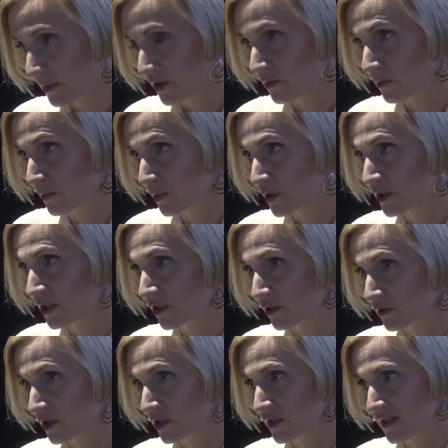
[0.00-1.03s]
how tricky
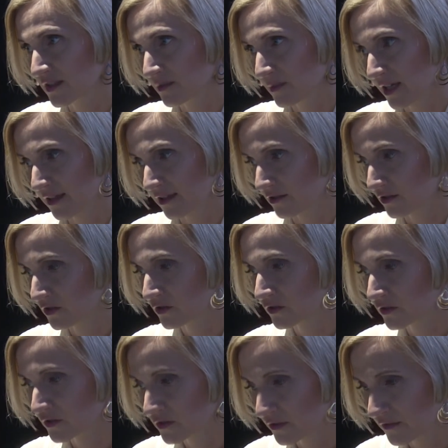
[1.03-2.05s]
culture
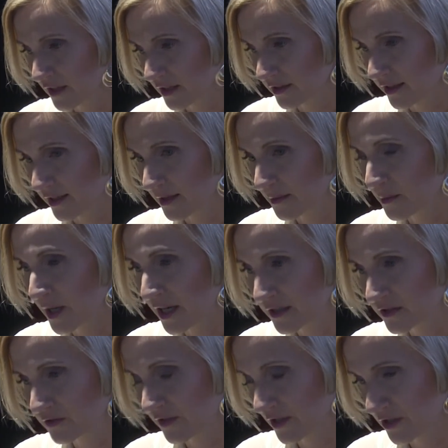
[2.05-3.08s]
differences can be.
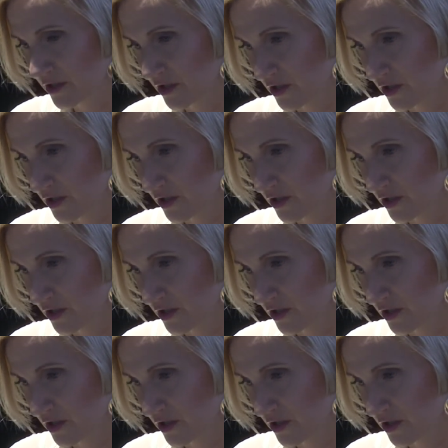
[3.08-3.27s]
In